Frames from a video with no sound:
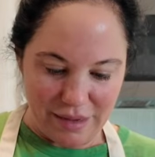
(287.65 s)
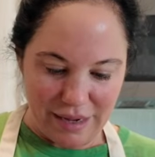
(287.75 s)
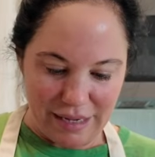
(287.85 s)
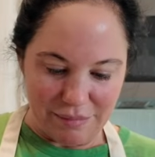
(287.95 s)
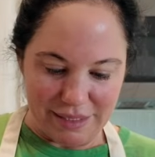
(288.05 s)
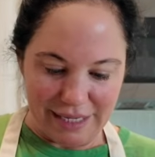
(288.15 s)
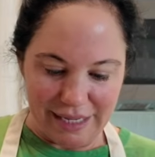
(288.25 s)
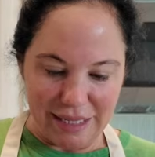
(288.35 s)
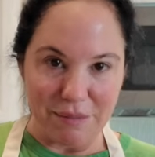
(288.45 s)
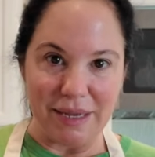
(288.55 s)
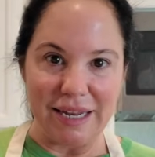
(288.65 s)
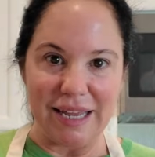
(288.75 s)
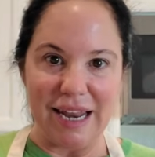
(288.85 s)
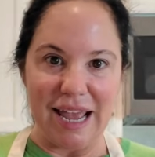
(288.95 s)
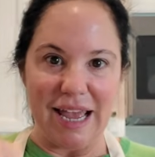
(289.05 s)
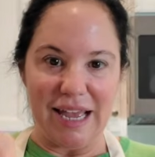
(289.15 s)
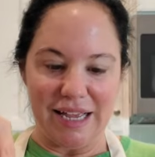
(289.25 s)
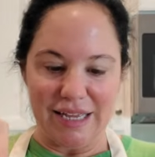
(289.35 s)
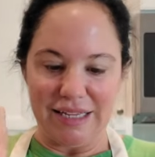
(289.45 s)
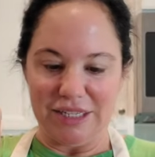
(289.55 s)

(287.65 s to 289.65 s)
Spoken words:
am slightly beating an egg